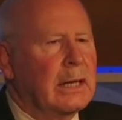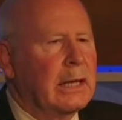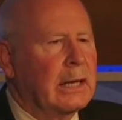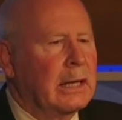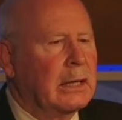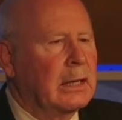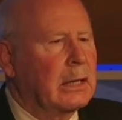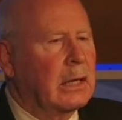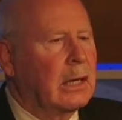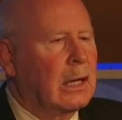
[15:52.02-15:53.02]
and
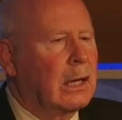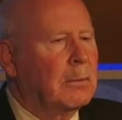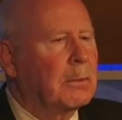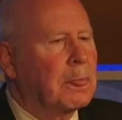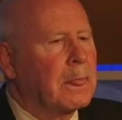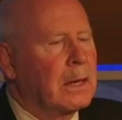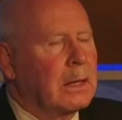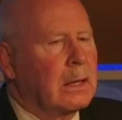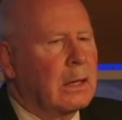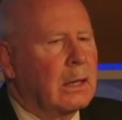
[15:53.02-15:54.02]
um,
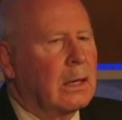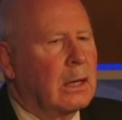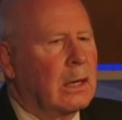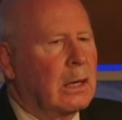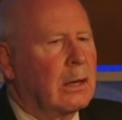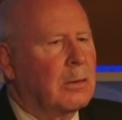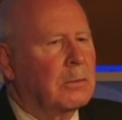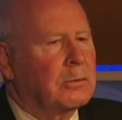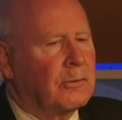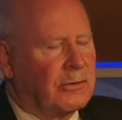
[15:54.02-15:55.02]
uh,
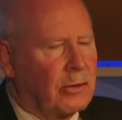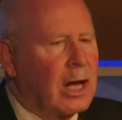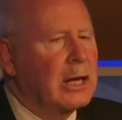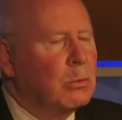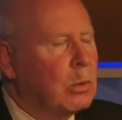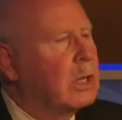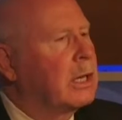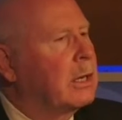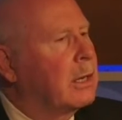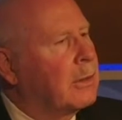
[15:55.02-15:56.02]
design
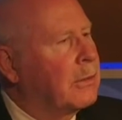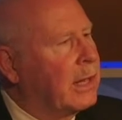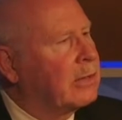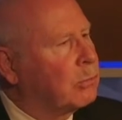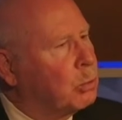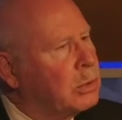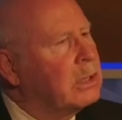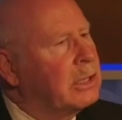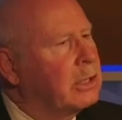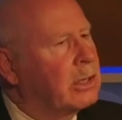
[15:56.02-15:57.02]
one that's
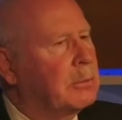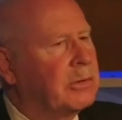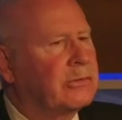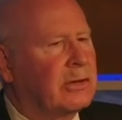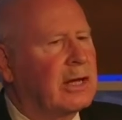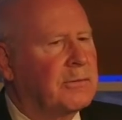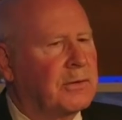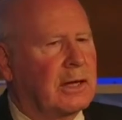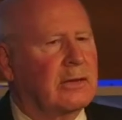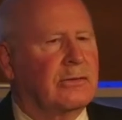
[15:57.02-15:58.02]
really going to be safe
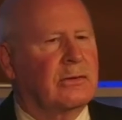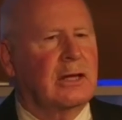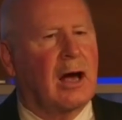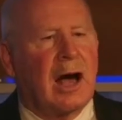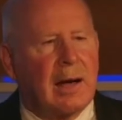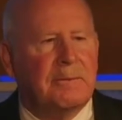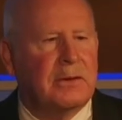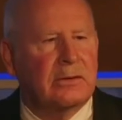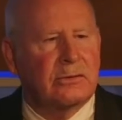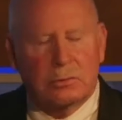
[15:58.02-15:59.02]
against the
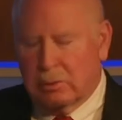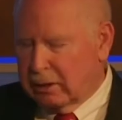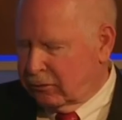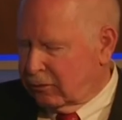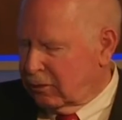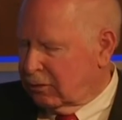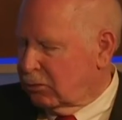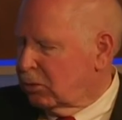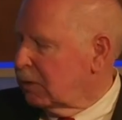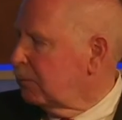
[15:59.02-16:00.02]
obvious threats of the
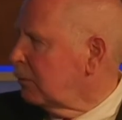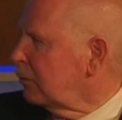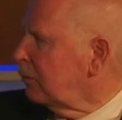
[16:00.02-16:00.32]
21st